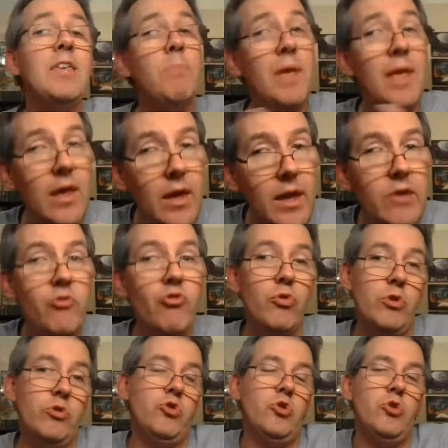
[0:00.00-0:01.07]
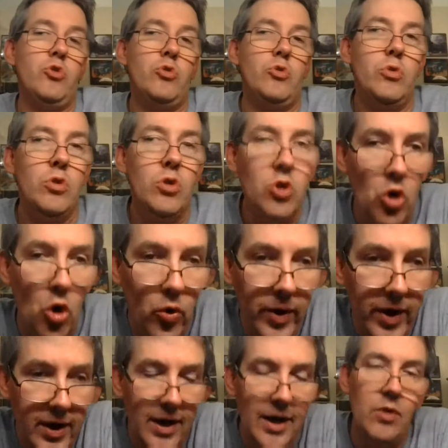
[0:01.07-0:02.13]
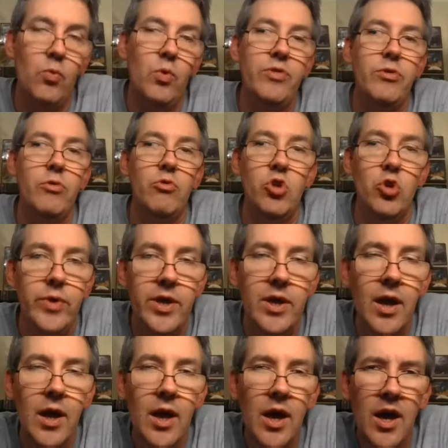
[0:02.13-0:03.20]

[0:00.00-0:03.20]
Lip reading: keep interest going in what they're doing?